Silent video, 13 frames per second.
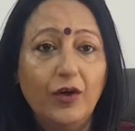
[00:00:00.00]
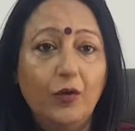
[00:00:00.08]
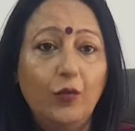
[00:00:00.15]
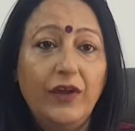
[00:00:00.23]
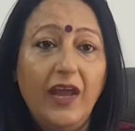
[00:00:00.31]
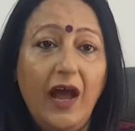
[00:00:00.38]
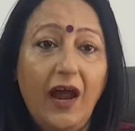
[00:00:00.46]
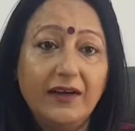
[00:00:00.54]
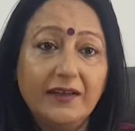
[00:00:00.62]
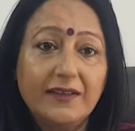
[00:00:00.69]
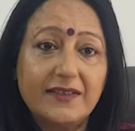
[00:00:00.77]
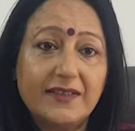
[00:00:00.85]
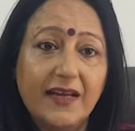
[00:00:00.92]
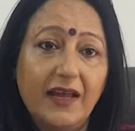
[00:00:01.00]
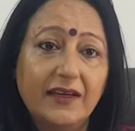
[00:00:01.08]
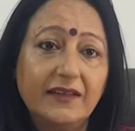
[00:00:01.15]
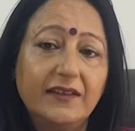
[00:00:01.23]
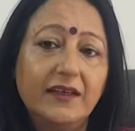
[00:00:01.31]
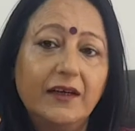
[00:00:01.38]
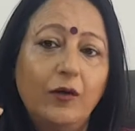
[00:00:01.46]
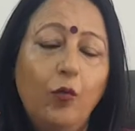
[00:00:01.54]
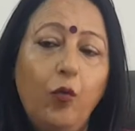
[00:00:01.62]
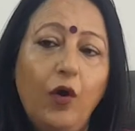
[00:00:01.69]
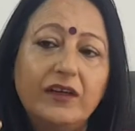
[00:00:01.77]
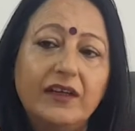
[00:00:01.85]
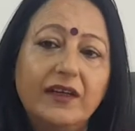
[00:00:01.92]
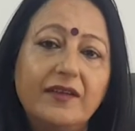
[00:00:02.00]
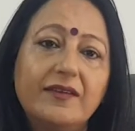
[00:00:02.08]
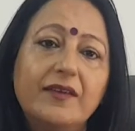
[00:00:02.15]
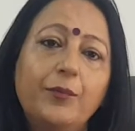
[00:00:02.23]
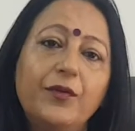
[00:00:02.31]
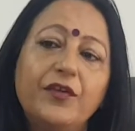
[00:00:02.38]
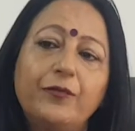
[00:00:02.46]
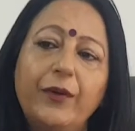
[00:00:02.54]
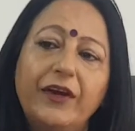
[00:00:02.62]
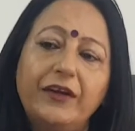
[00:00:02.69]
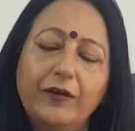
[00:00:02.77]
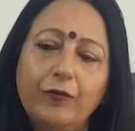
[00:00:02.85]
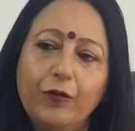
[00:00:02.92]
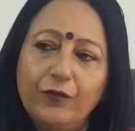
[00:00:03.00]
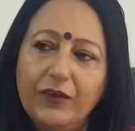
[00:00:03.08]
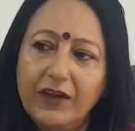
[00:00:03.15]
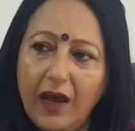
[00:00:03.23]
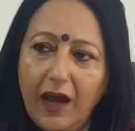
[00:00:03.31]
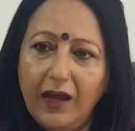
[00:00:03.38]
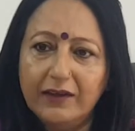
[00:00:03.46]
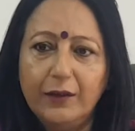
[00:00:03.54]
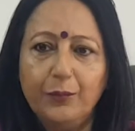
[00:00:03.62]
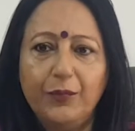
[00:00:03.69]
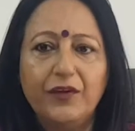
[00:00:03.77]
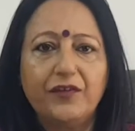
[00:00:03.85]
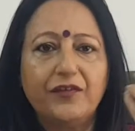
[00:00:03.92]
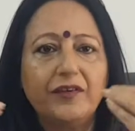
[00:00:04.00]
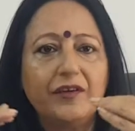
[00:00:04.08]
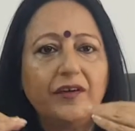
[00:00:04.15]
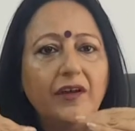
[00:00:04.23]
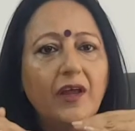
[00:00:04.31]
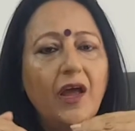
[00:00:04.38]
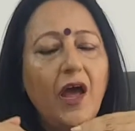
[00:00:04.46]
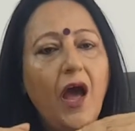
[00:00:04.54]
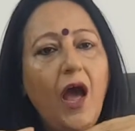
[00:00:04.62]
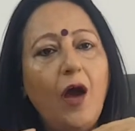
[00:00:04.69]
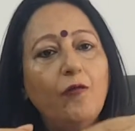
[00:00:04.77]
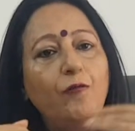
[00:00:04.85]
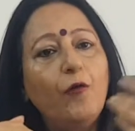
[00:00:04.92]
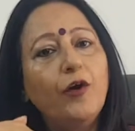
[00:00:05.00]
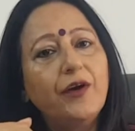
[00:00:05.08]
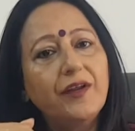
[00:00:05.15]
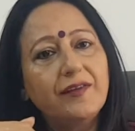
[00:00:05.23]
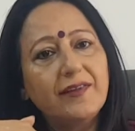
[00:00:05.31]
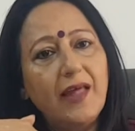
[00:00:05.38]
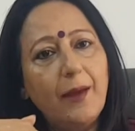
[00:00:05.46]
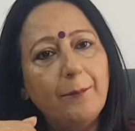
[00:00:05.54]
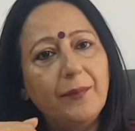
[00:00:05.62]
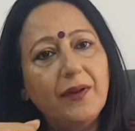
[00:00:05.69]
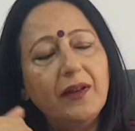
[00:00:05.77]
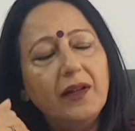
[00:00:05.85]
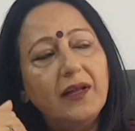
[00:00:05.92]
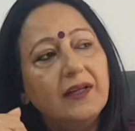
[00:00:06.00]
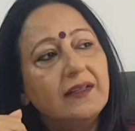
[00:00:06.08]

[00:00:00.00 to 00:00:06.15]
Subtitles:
we understand what is the perspective of the other person, how, for example,